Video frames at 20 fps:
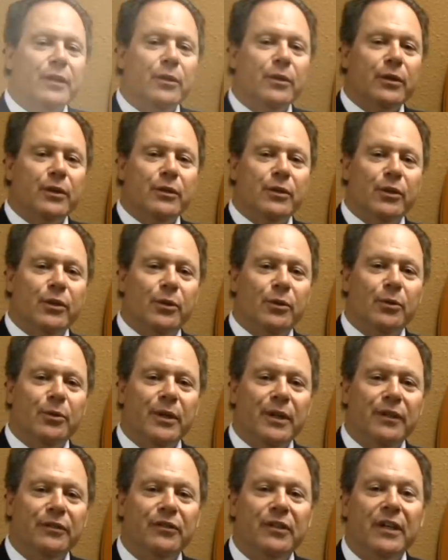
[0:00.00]
thing you can
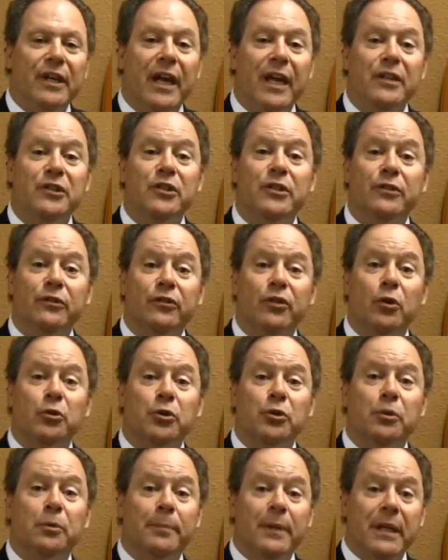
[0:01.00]
do is engage in
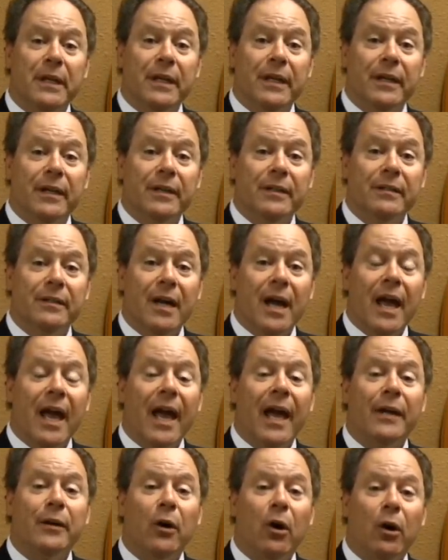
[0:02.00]
social media
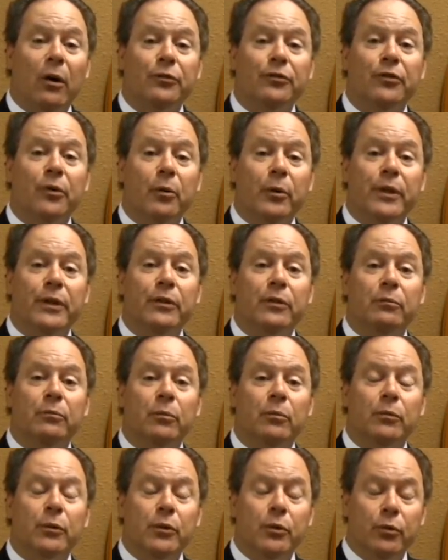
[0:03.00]
and also with
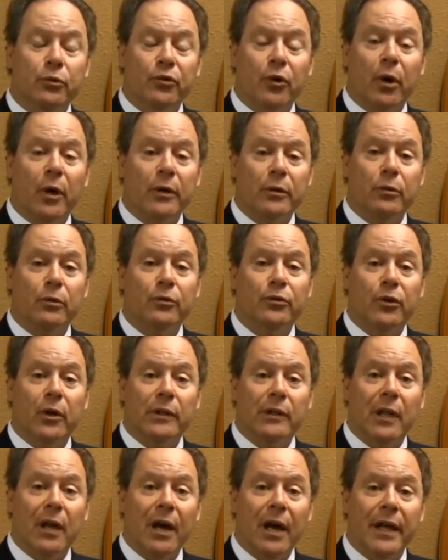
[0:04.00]
the news articles
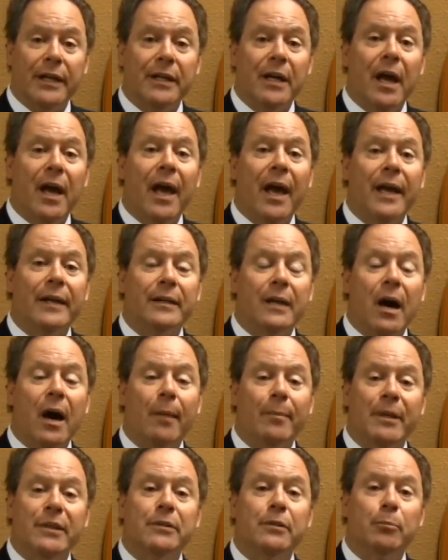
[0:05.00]
online and
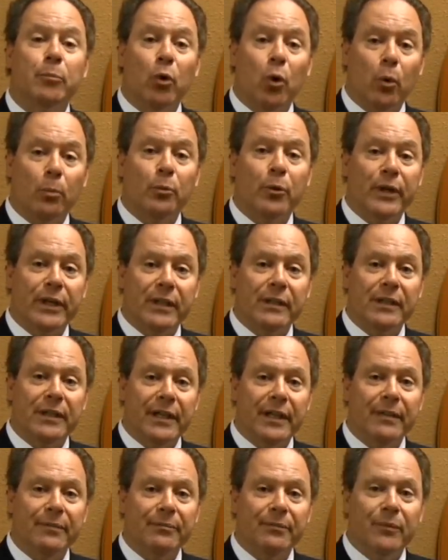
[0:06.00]
comment
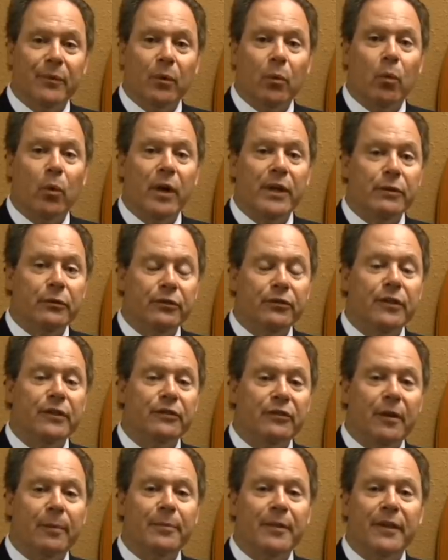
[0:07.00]
appropriately when you see
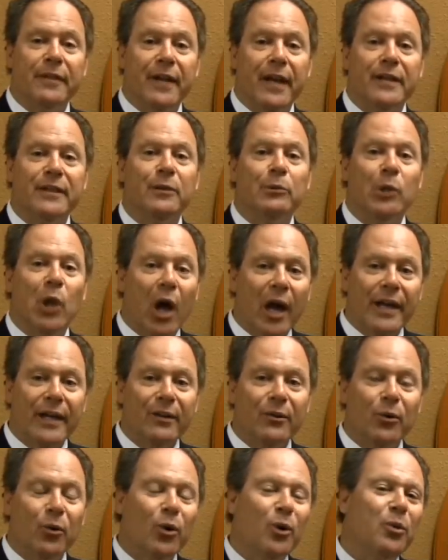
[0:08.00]
something that you
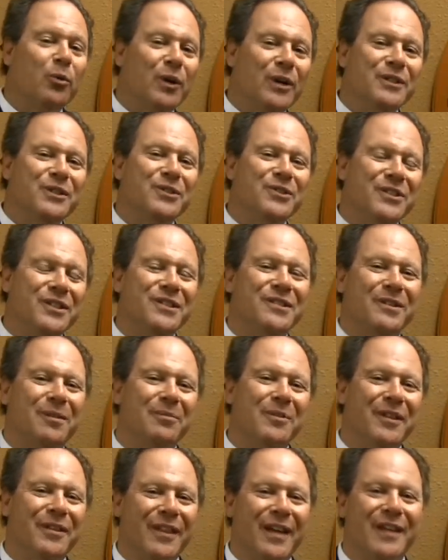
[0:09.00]
like or when you see
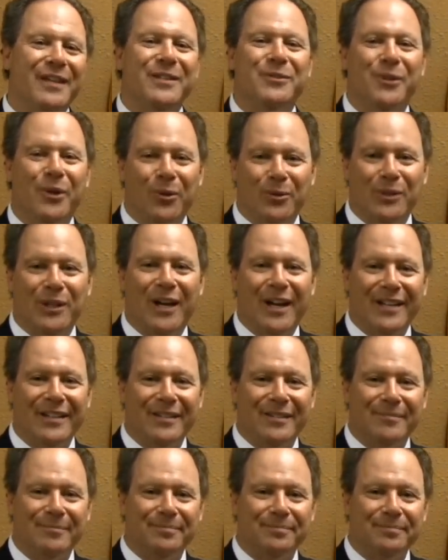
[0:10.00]
something that you don't like.